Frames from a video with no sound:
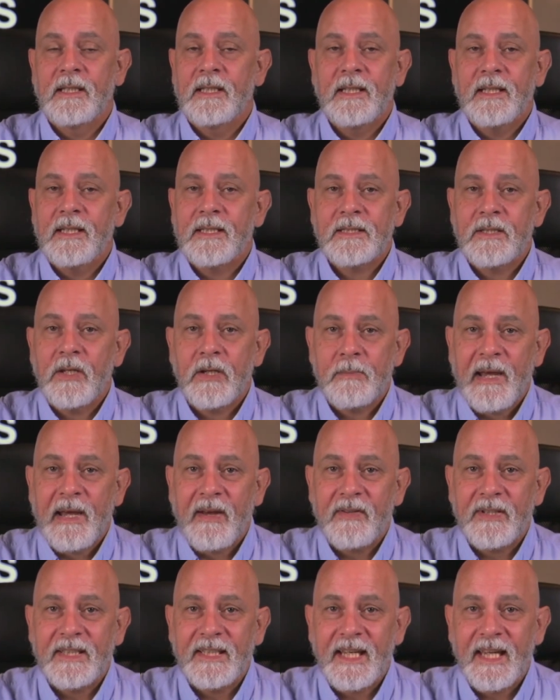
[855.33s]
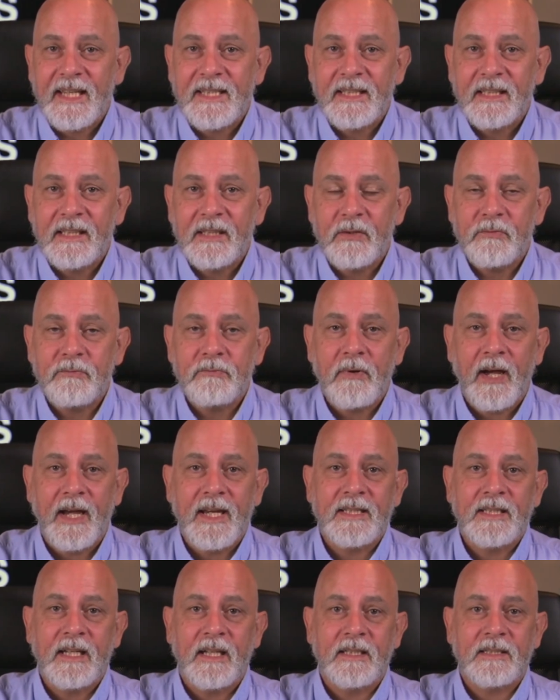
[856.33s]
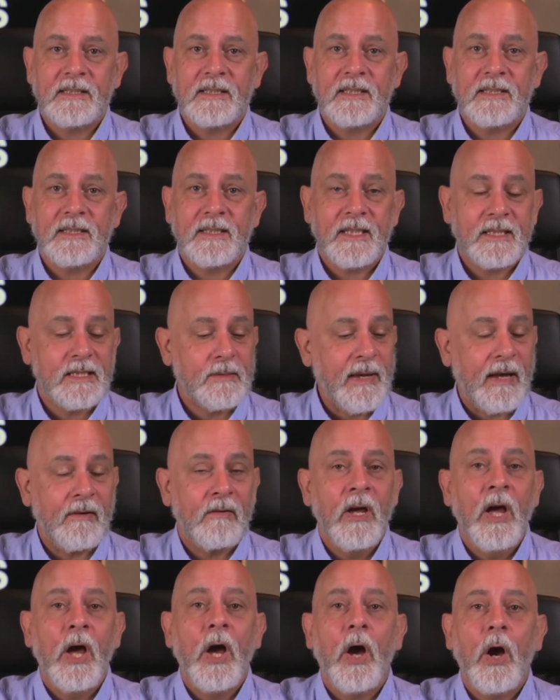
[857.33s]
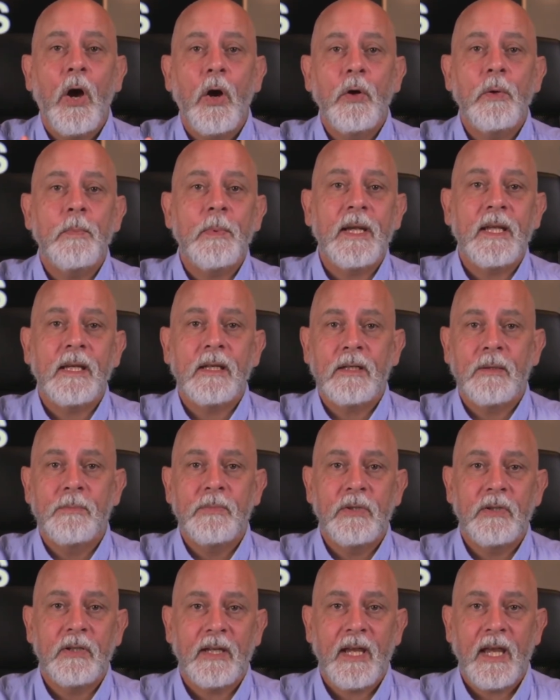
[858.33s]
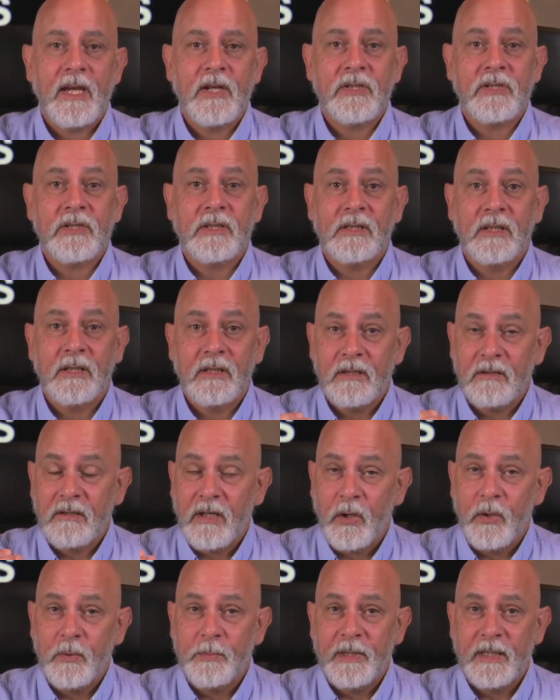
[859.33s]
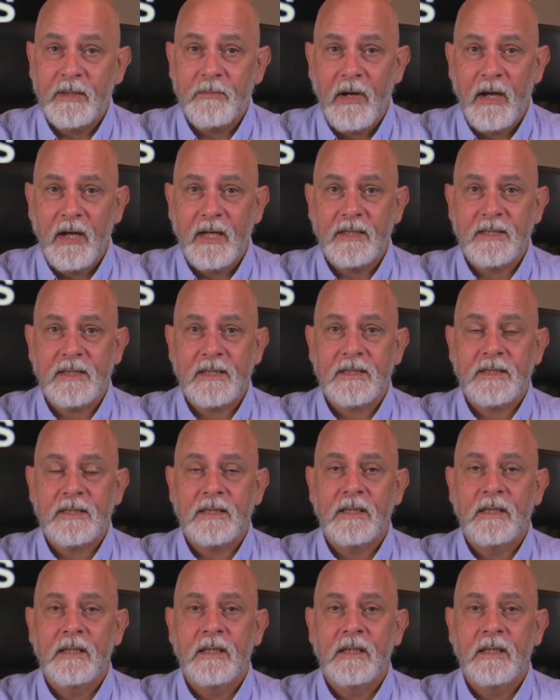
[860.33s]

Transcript: It's not about getting the right answers. It's about opening communication and opening minds.